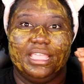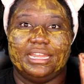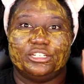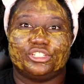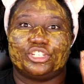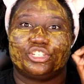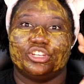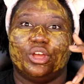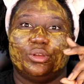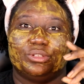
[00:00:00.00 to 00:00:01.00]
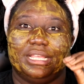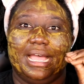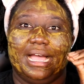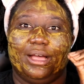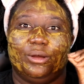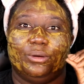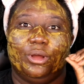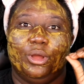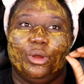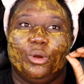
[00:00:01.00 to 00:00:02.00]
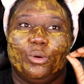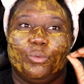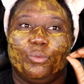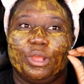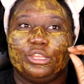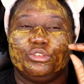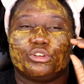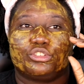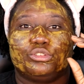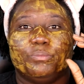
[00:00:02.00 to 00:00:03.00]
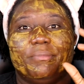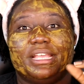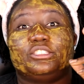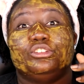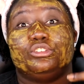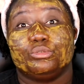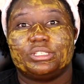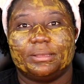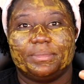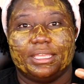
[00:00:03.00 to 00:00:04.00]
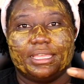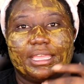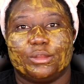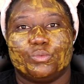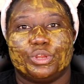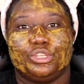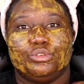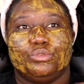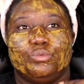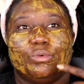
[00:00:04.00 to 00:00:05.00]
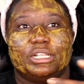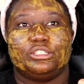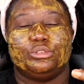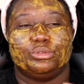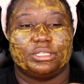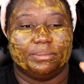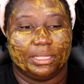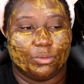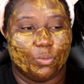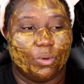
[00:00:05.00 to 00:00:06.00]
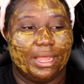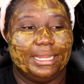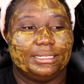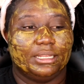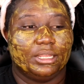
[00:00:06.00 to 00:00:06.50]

And it just shows how when you're meant to do something and when you want to do something, when